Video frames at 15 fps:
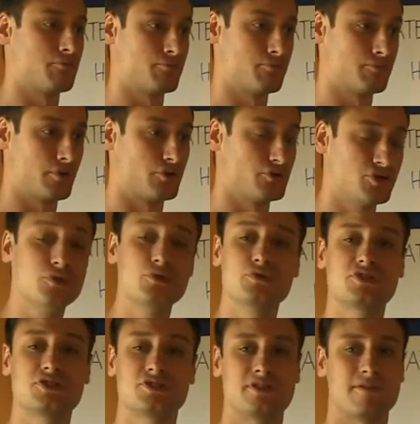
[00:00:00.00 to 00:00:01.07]

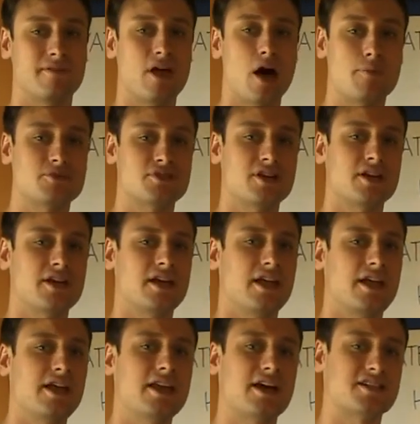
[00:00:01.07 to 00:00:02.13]
produced, developed
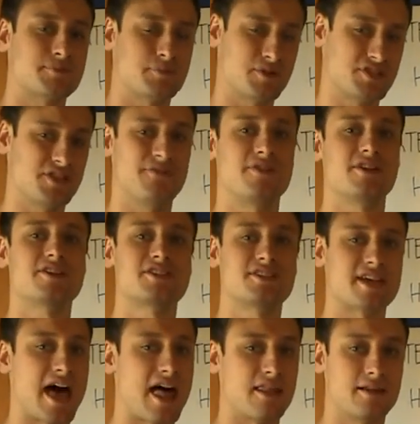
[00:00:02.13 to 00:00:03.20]
in a specific
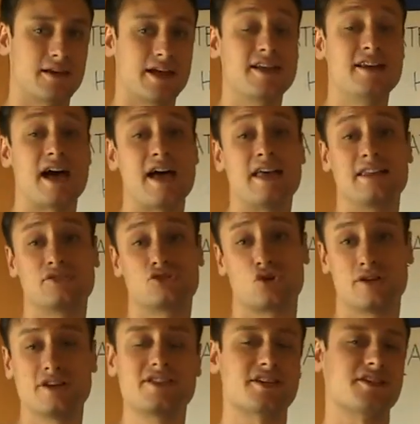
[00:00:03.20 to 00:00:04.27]
cell, in an
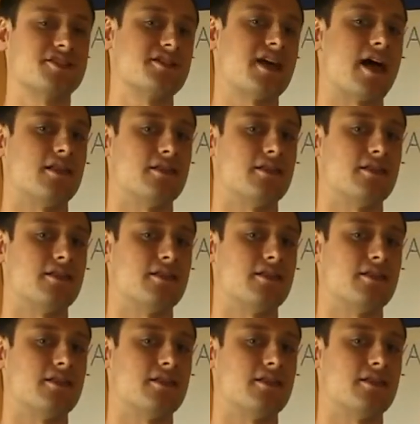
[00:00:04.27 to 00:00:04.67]
electrolytic cell,